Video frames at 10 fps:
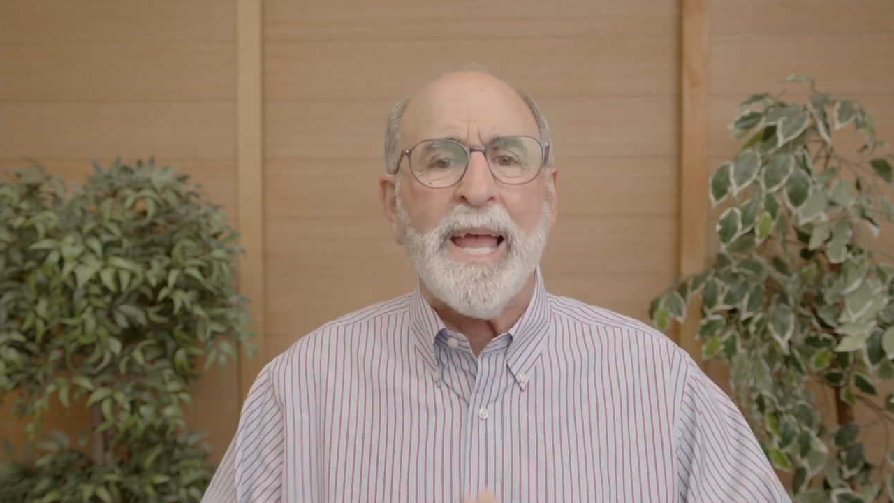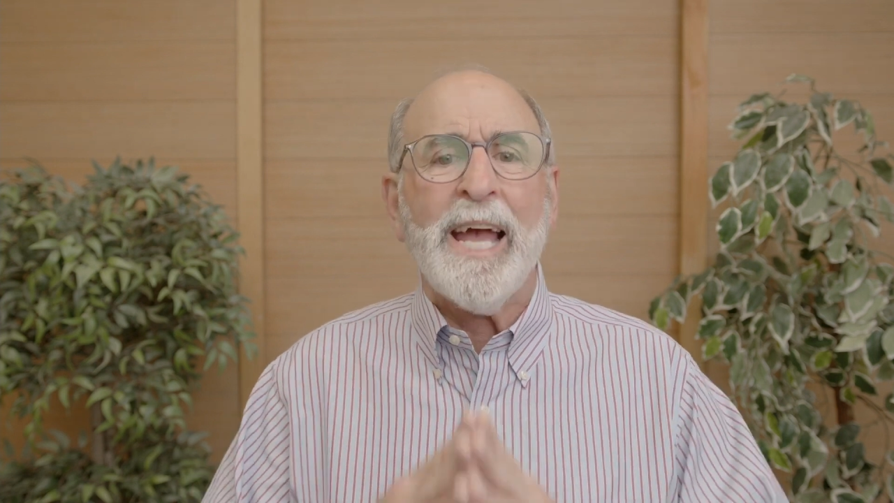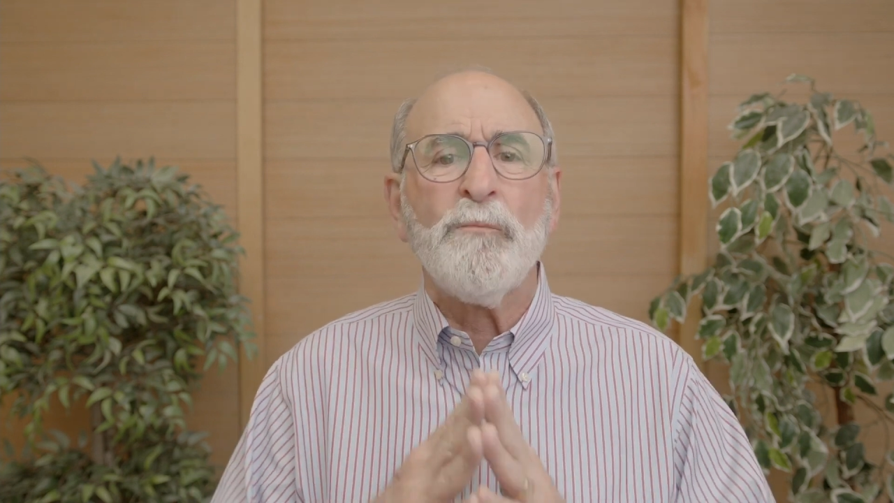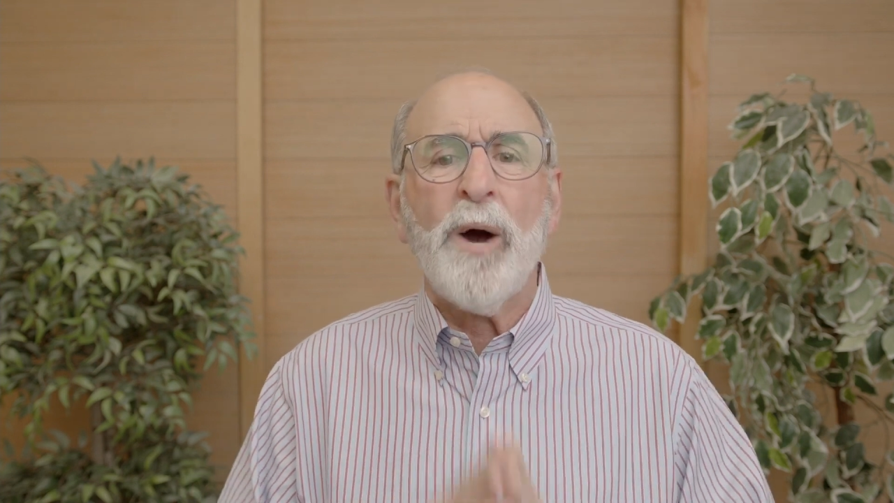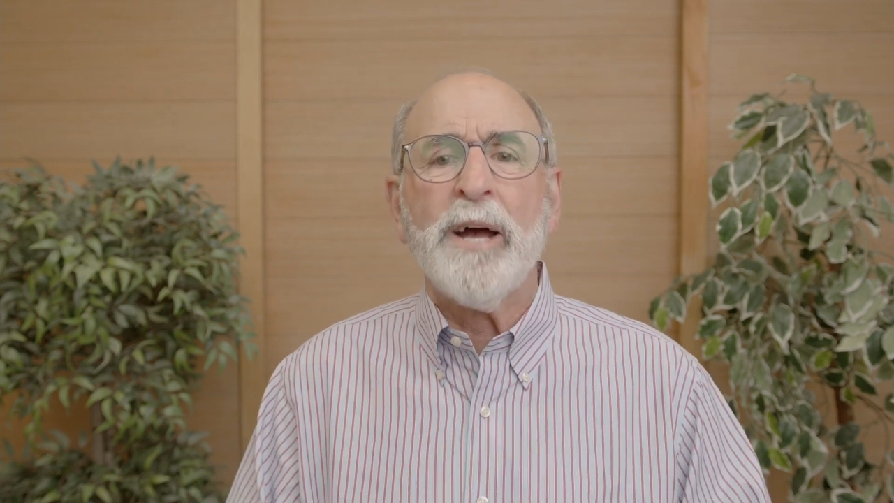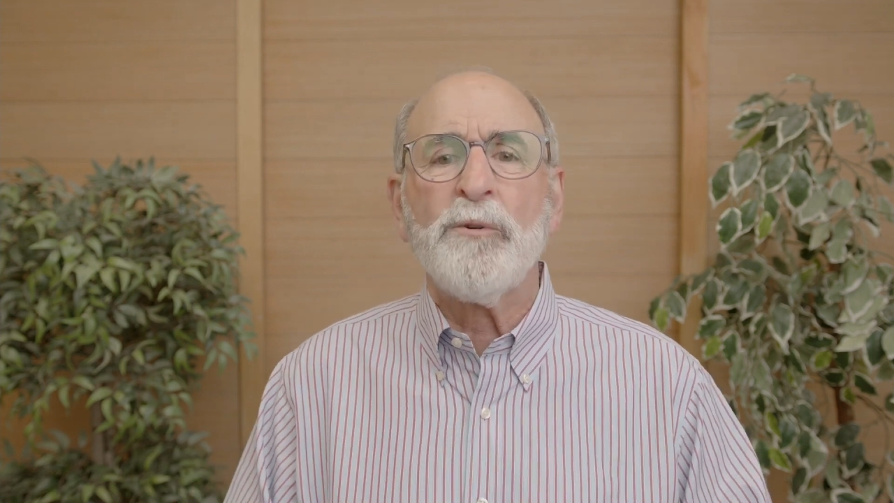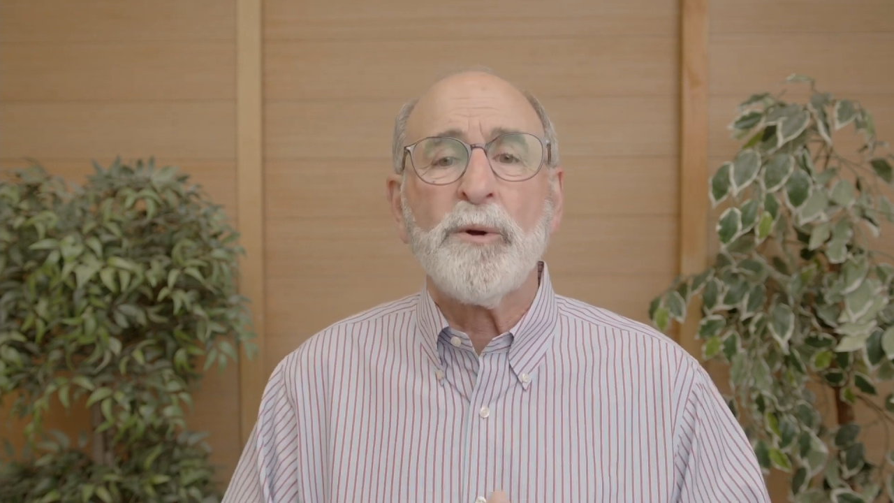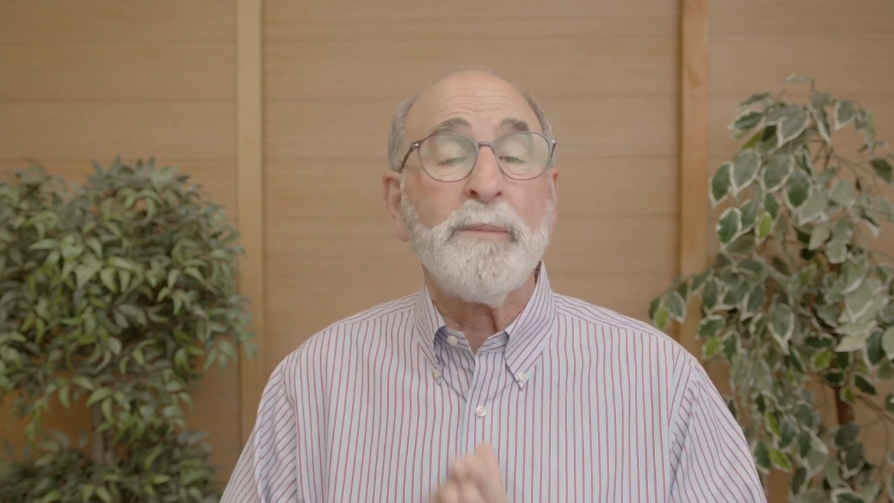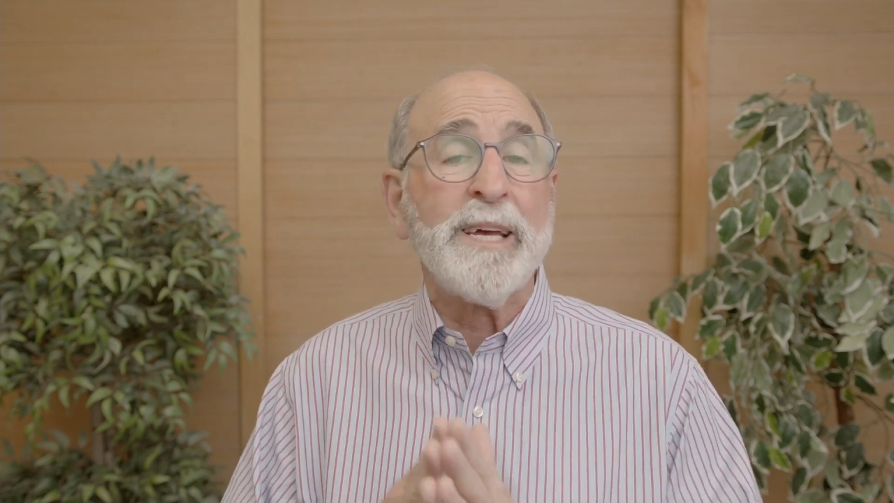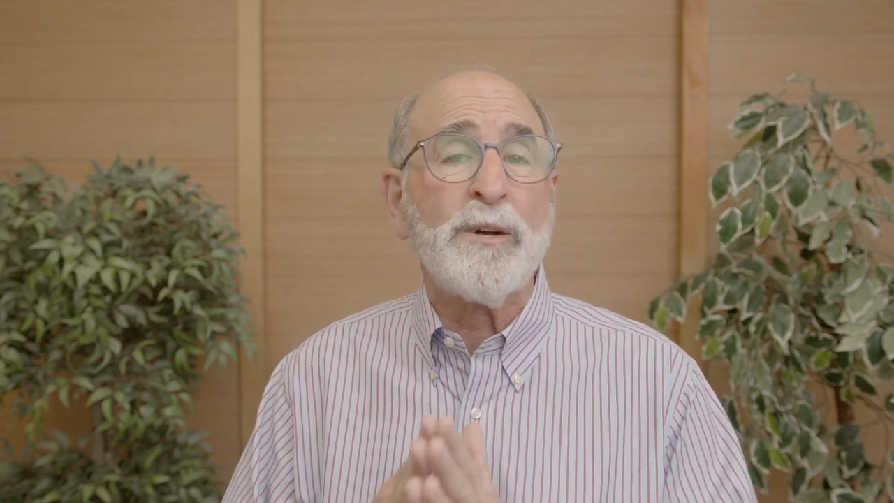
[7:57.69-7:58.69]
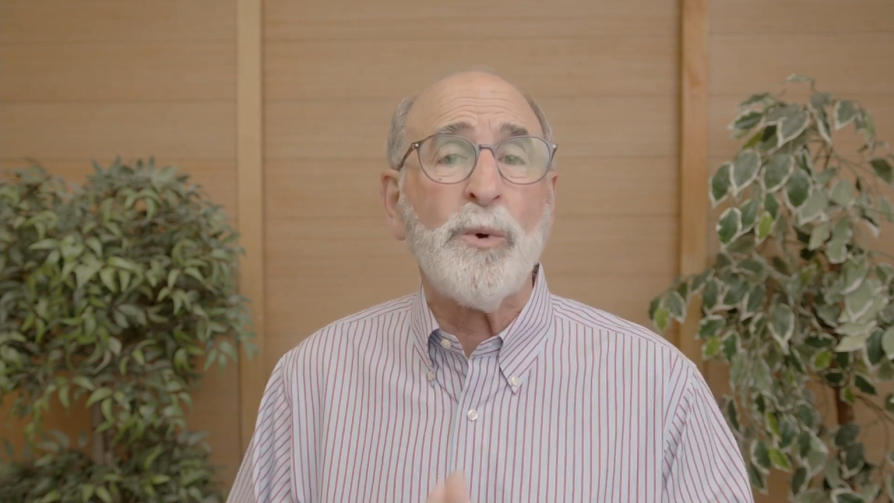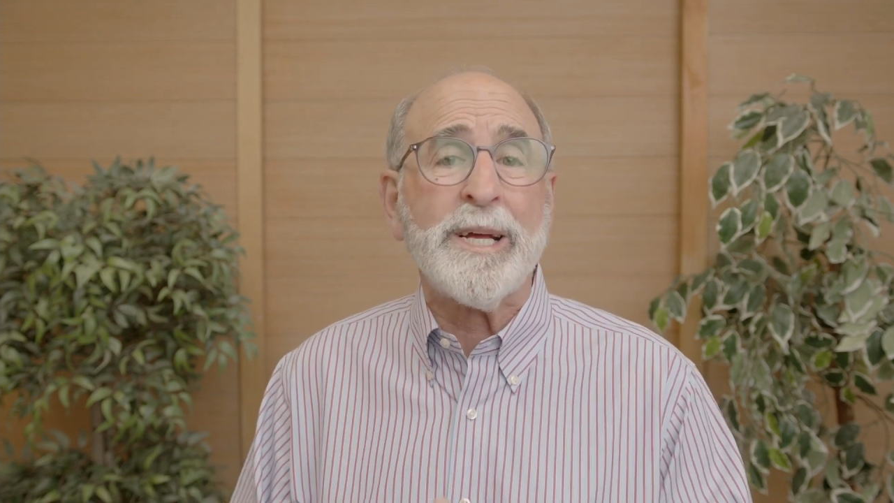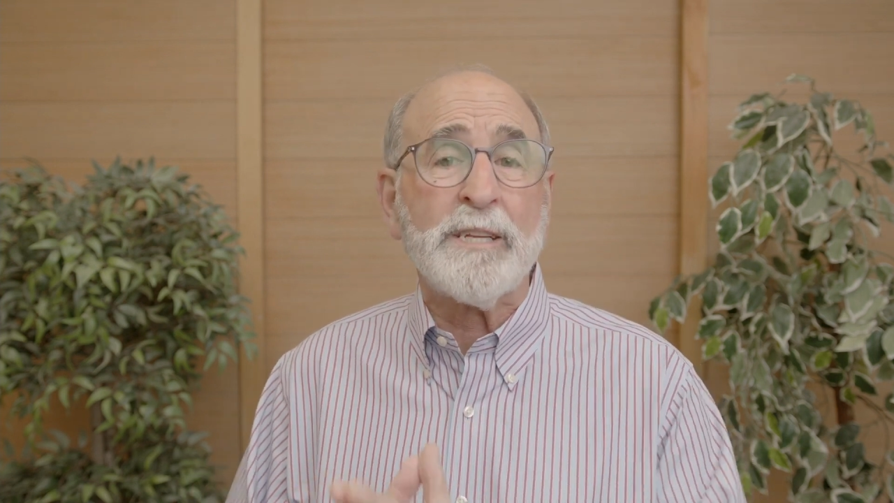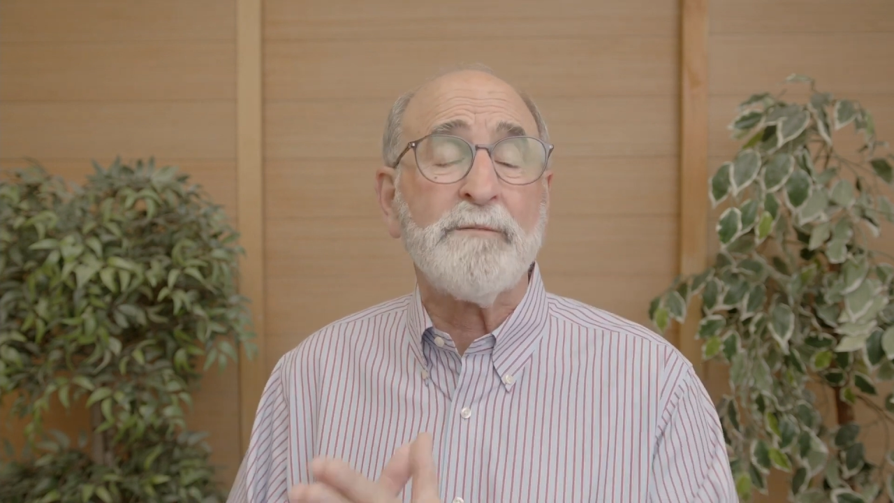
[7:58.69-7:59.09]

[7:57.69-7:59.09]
And why don't we be quick